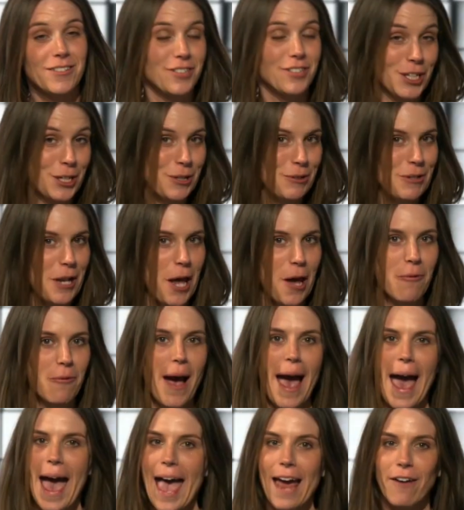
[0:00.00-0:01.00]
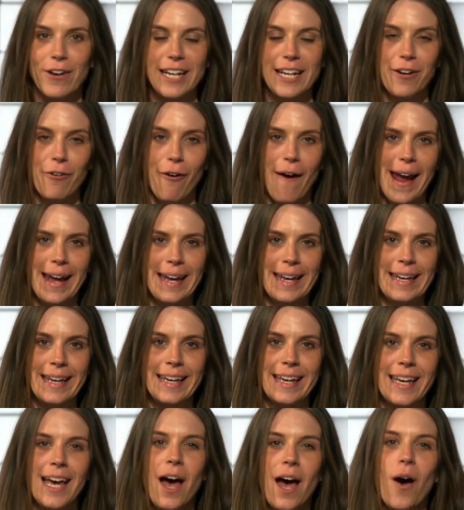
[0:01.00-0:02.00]
Do you know Harry Craig?
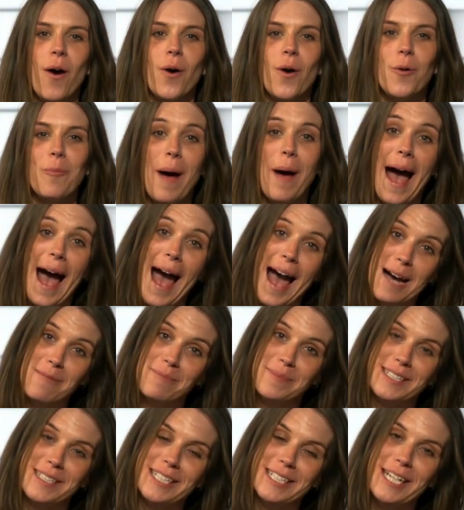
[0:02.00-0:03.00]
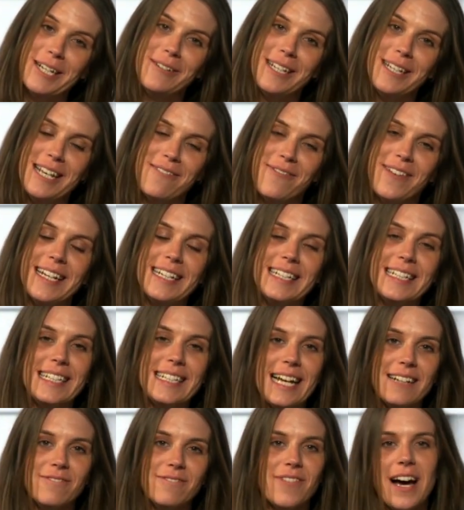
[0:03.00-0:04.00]
Or perhaps you live in
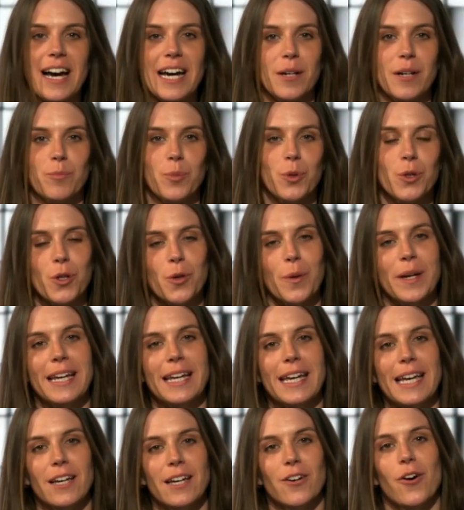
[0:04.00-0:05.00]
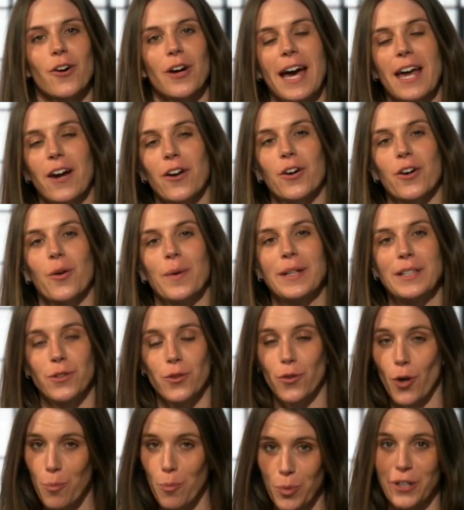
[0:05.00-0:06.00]
Llanfair Pwllgwyngyll
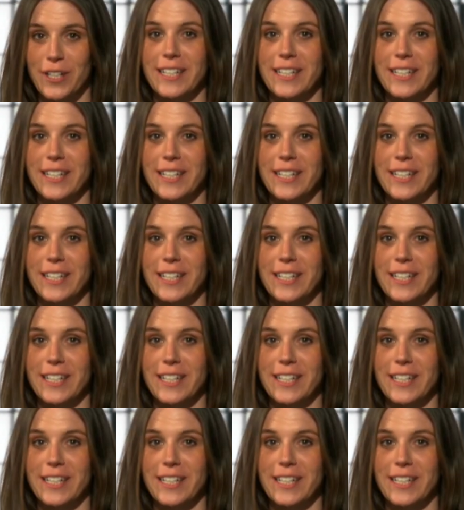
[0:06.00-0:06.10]
Gogerychwyrndrobwll